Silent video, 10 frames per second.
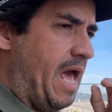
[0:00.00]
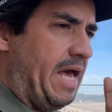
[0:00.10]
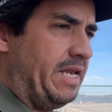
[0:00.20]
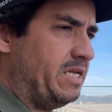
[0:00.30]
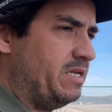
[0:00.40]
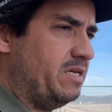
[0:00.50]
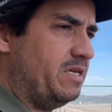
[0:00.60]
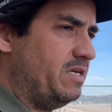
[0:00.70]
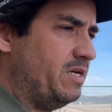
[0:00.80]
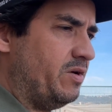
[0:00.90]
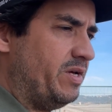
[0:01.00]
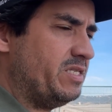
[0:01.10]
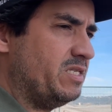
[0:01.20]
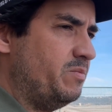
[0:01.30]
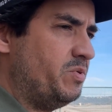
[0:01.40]
And,
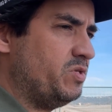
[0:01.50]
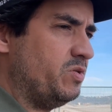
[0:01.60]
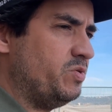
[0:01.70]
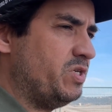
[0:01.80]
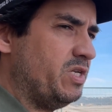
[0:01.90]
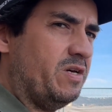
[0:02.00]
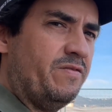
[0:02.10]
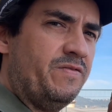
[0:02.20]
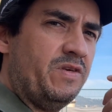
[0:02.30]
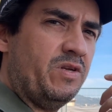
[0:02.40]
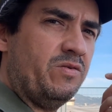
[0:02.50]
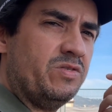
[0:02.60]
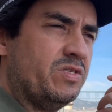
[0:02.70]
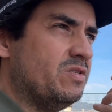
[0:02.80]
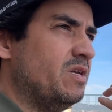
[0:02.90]
it's a simple solution of,
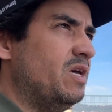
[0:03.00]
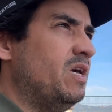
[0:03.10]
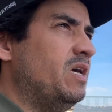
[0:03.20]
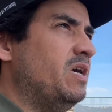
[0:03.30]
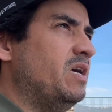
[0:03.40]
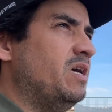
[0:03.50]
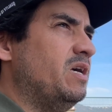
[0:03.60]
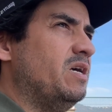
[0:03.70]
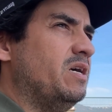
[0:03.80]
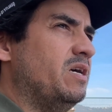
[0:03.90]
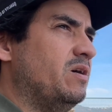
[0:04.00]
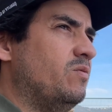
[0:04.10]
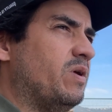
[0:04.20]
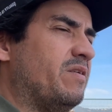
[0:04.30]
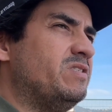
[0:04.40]
just
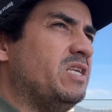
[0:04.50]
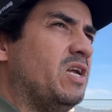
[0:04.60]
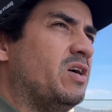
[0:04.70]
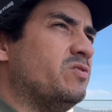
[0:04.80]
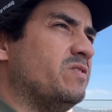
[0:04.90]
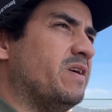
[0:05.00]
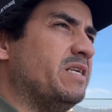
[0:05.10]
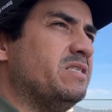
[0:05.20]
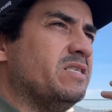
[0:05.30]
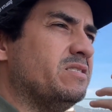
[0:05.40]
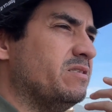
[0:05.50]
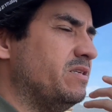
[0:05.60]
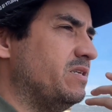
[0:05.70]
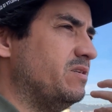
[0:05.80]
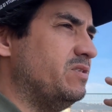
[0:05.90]
what I've seen in other devices,
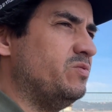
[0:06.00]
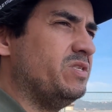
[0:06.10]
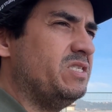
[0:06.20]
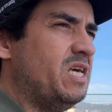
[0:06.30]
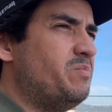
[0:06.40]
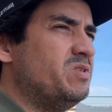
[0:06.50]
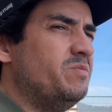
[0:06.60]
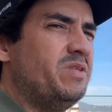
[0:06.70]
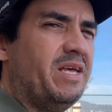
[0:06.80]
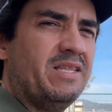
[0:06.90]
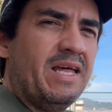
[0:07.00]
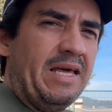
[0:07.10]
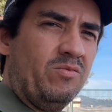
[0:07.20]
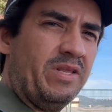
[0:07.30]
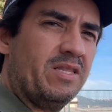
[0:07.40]
using tape or something like that.
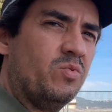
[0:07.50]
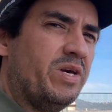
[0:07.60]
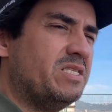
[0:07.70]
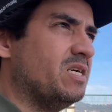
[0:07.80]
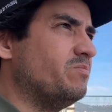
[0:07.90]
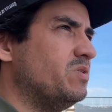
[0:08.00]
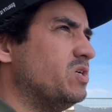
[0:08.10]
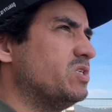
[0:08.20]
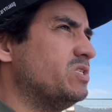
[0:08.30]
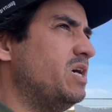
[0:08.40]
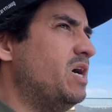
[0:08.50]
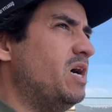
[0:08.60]
I don't like the way tape looks.